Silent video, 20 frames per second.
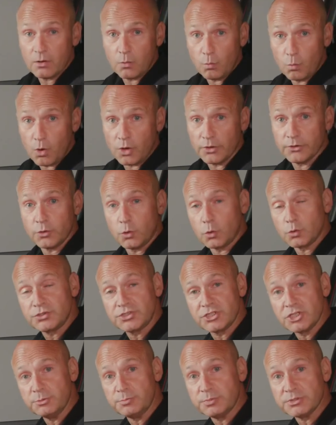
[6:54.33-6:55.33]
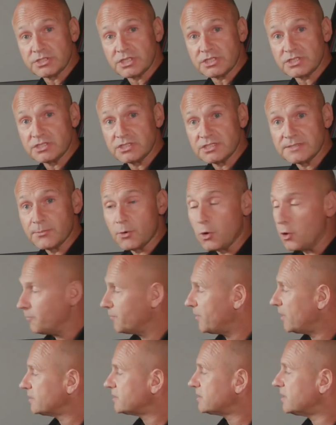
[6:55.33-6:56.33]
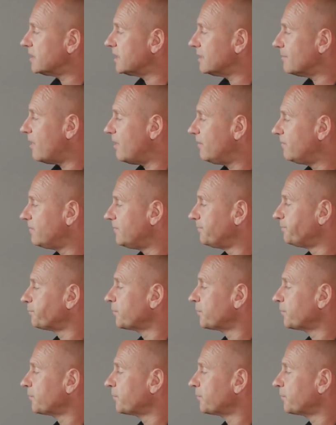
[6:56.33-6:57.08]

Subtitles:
1 or 2 positions more. I'll turn them off.